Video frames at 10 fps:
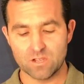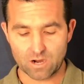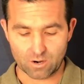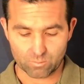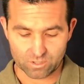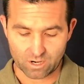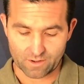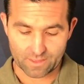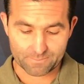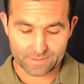
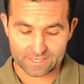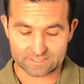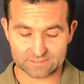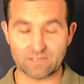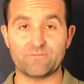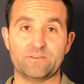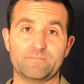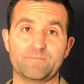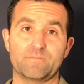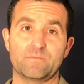Are they peace-loving?
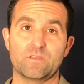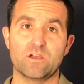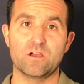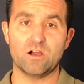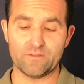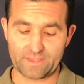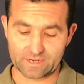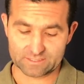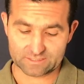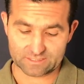Are they
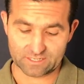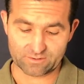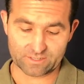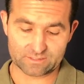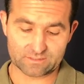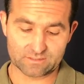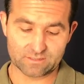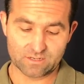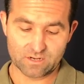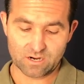considerate?
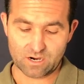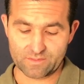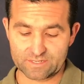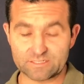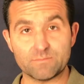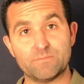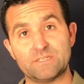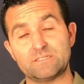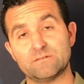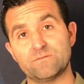Are they
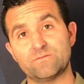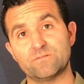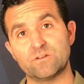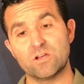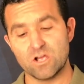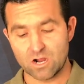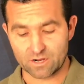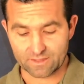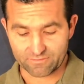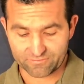submissive?
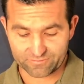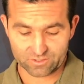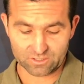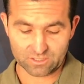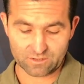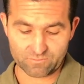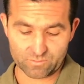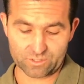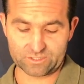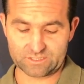Are they full of
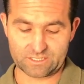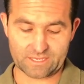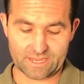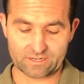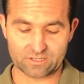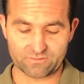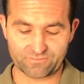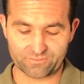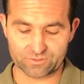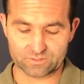mercy and good
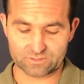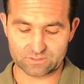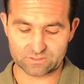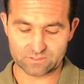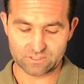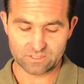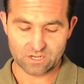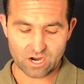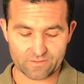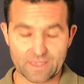fruit?
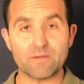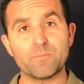Are they